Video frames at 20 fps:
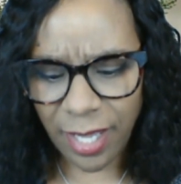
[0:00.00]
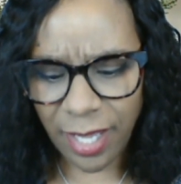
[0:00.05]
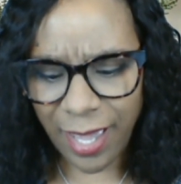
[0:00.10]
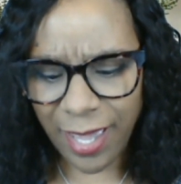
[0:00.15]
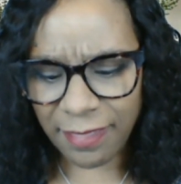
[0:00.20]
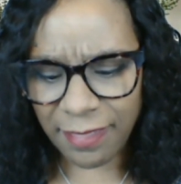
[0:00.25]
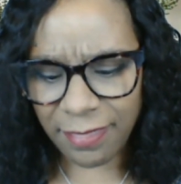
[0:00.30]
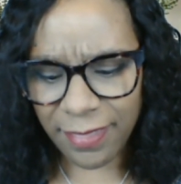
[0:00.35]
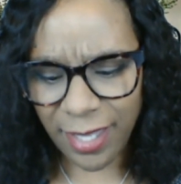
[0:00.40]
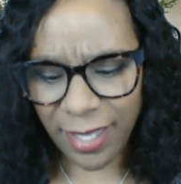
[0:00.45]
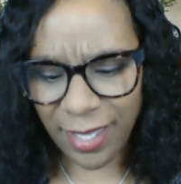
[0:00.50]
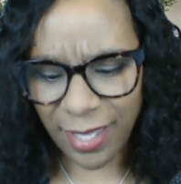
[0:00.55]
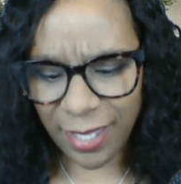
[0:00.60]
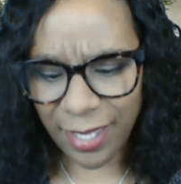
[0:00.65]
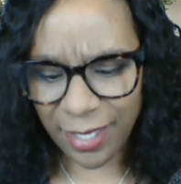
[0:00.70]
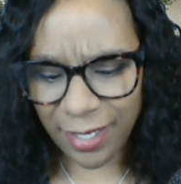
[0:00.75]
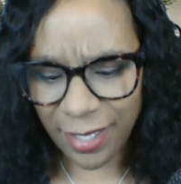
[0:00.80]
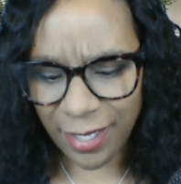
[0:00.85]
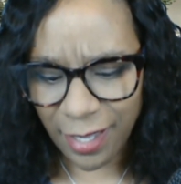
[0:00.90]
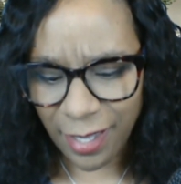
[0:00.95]
And
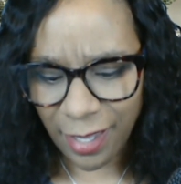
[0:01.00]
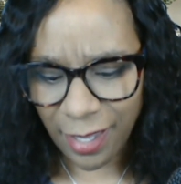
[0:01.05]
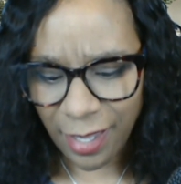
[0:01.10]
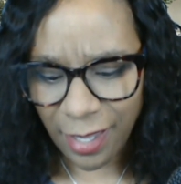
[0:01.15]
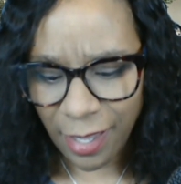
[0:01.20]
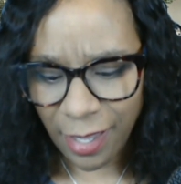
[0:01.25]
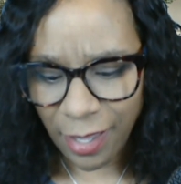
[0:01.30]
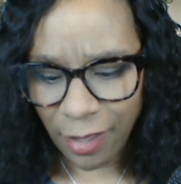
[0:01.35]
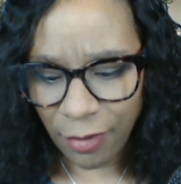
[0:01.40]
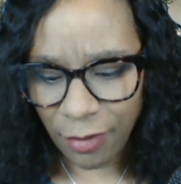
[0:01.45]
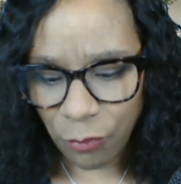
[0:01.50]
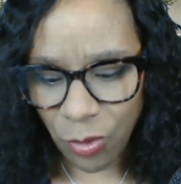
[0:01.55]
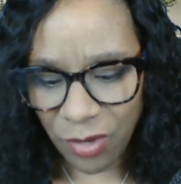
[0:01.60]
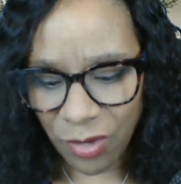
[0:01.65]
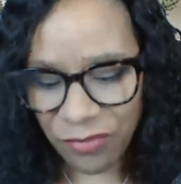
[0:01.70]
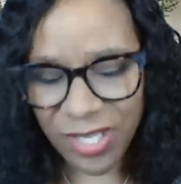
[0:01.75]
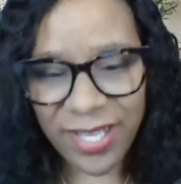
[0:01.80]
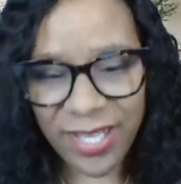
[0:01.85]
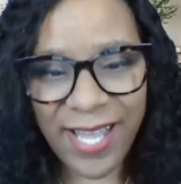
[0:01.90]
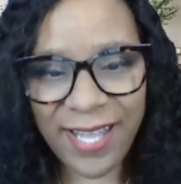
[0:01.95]
then
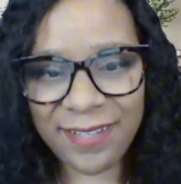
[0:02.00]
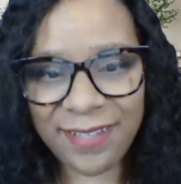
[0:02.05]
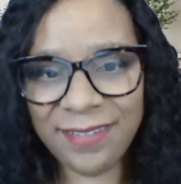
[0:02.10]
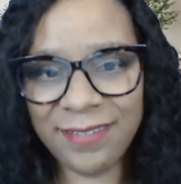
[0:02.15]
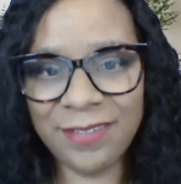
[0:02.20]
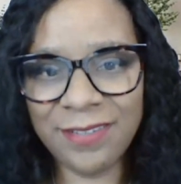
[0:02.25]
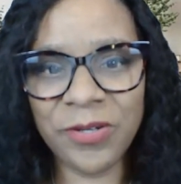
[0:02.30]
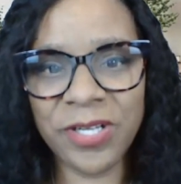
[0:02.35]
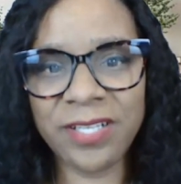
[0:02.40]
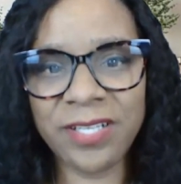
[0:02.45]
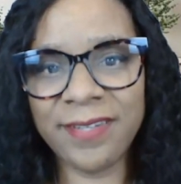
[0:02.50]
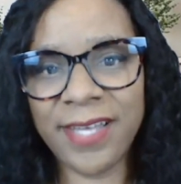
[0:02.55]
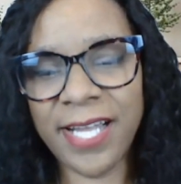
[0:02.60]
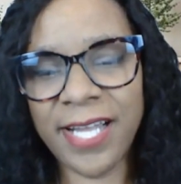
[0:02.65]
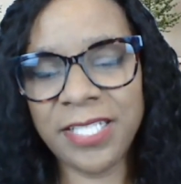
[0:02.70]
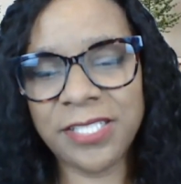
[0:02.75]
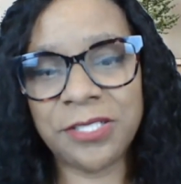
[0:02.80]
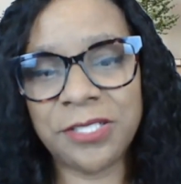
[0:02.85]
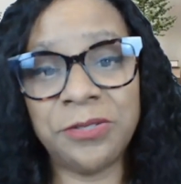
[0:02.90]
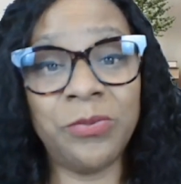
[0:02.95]
what relaxes or
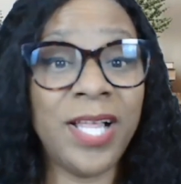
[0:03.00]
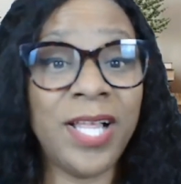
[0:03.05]
excites you?